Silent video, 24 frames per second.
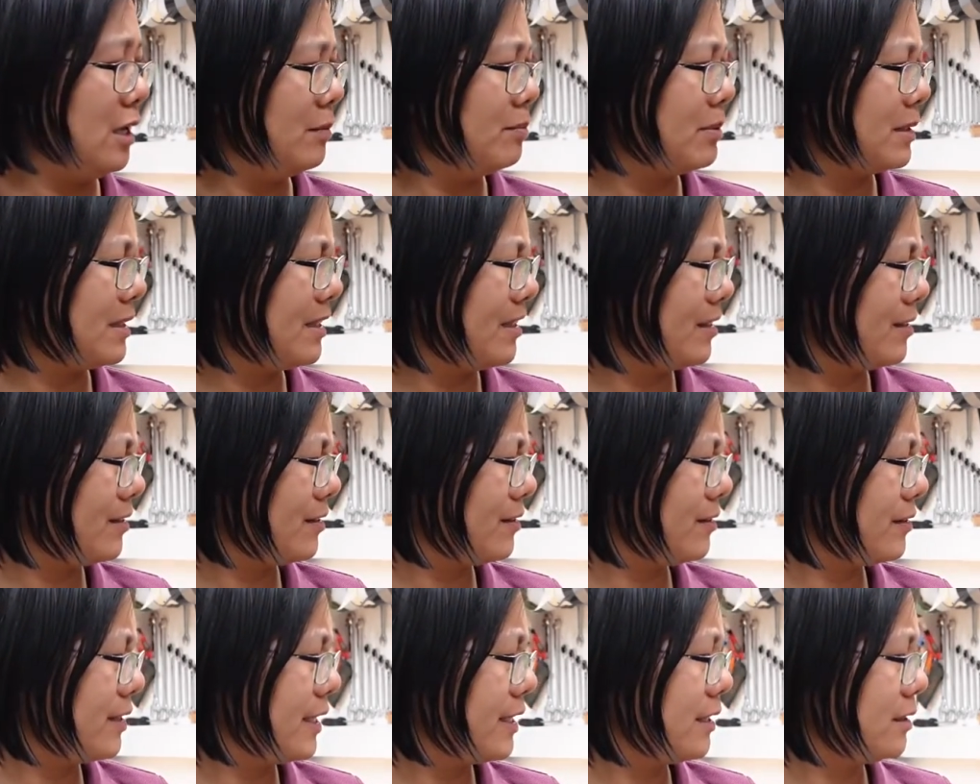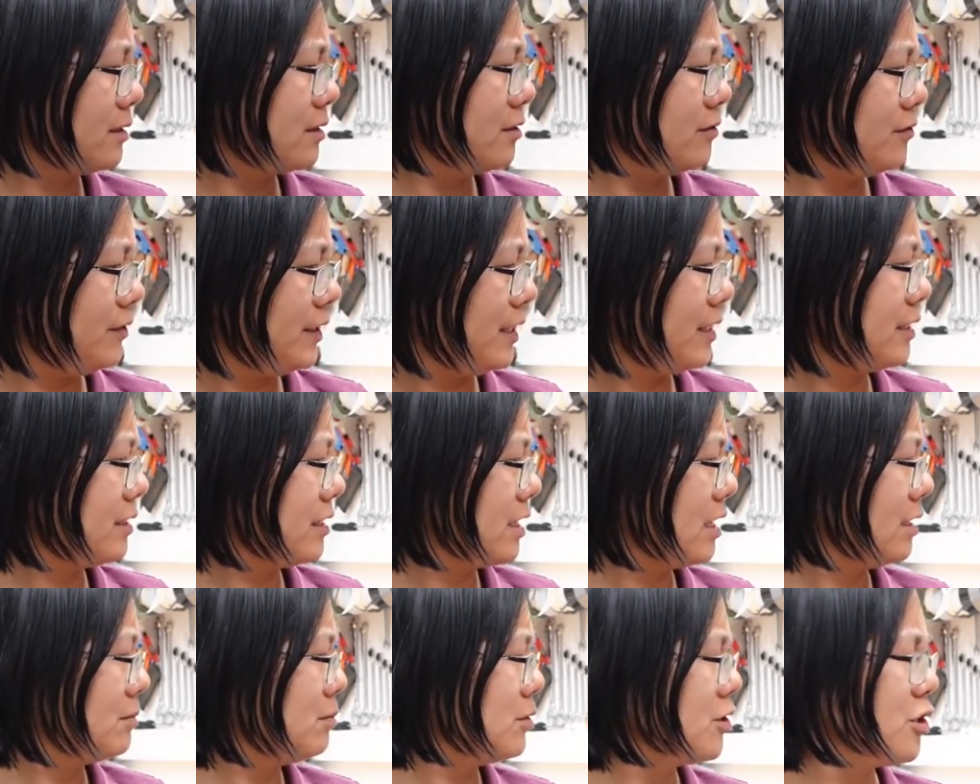but I think the
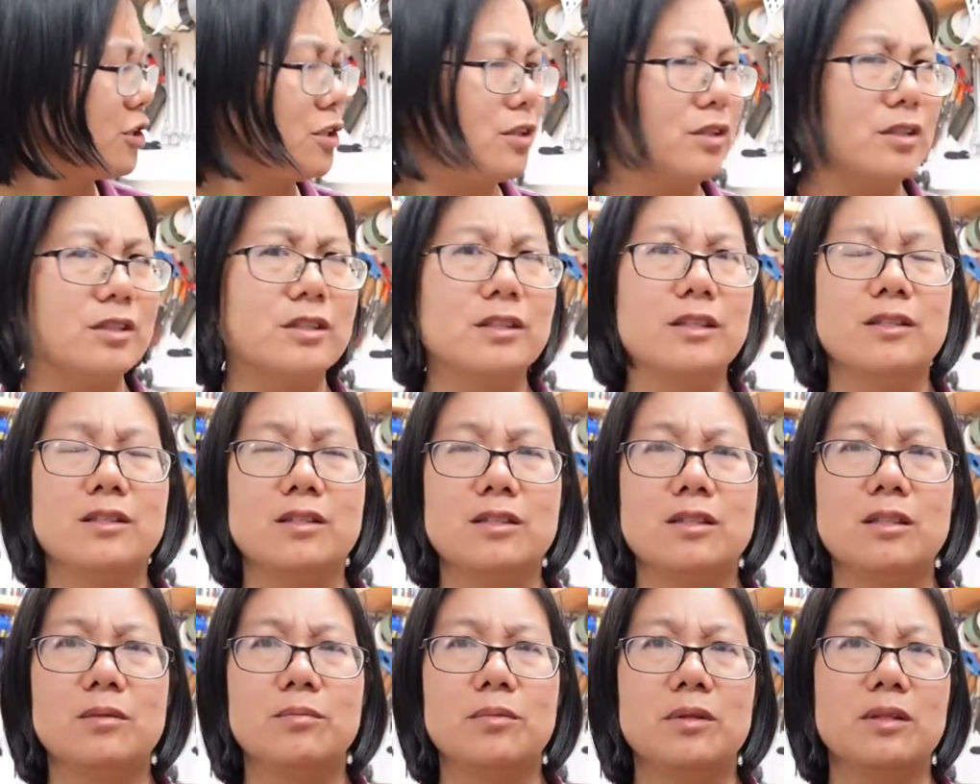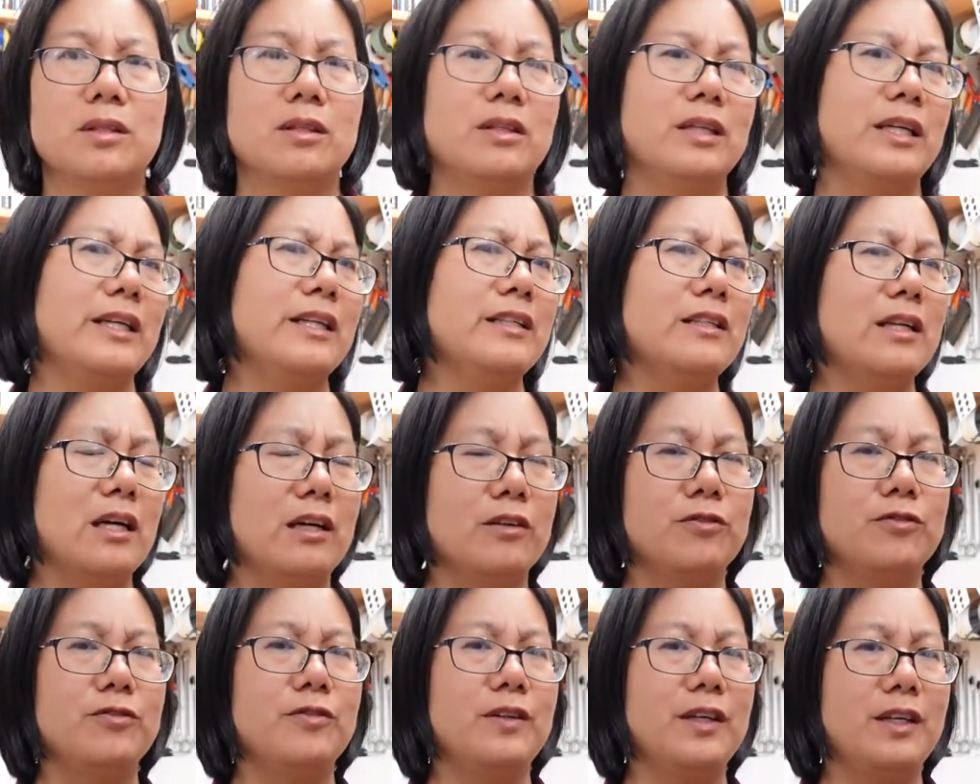Vietnam shirt is similar
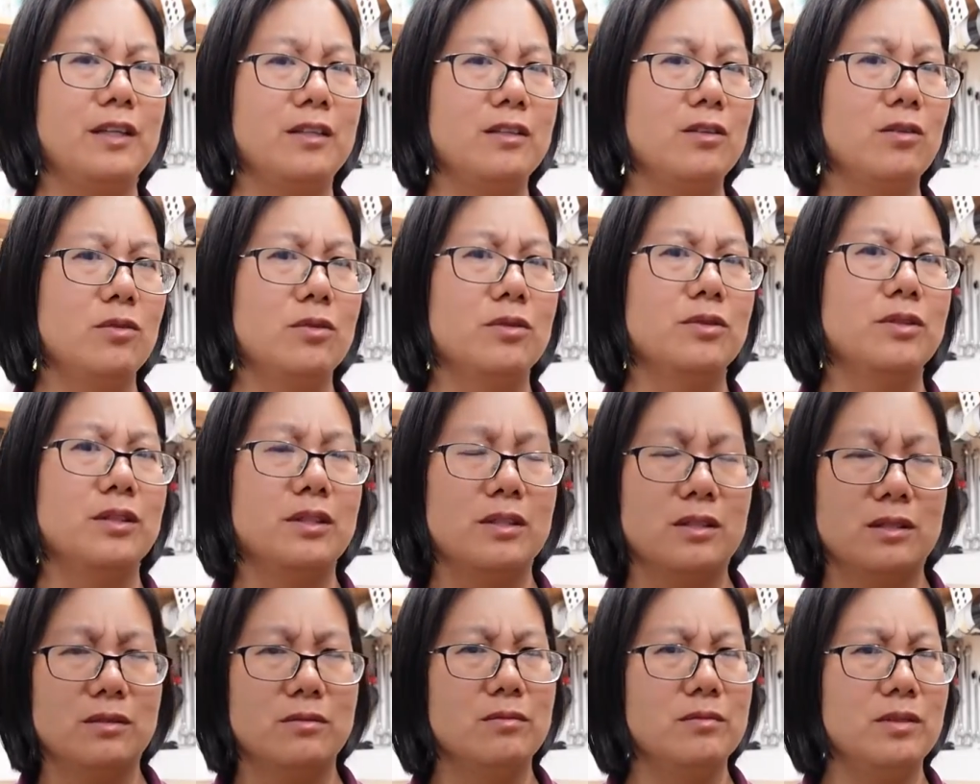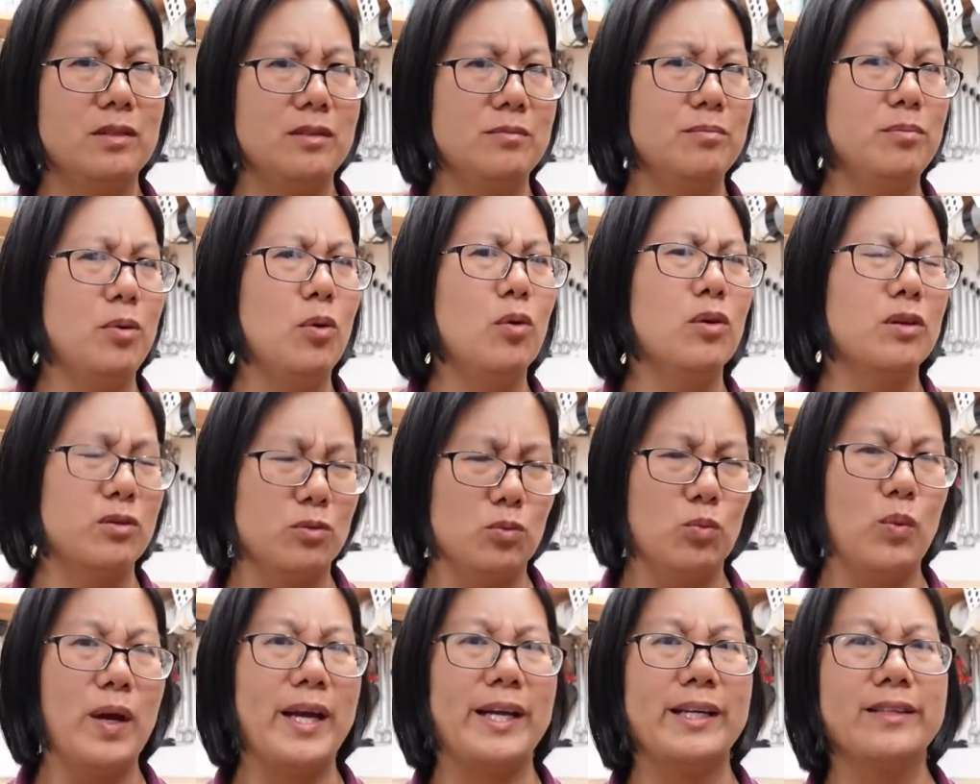enough in all the
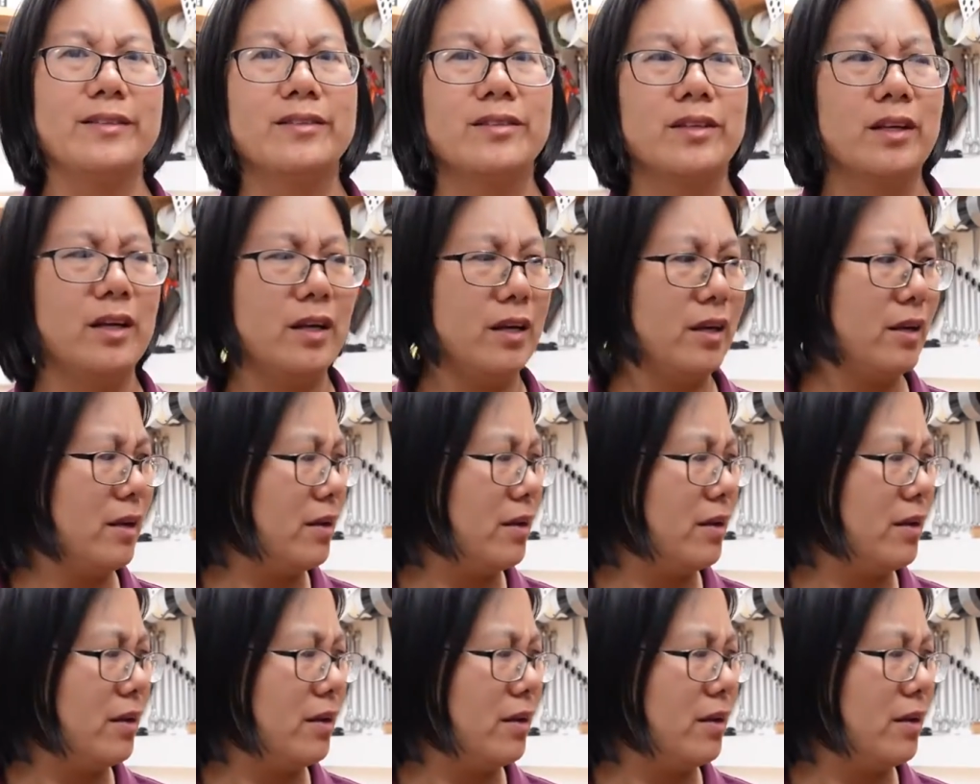important ways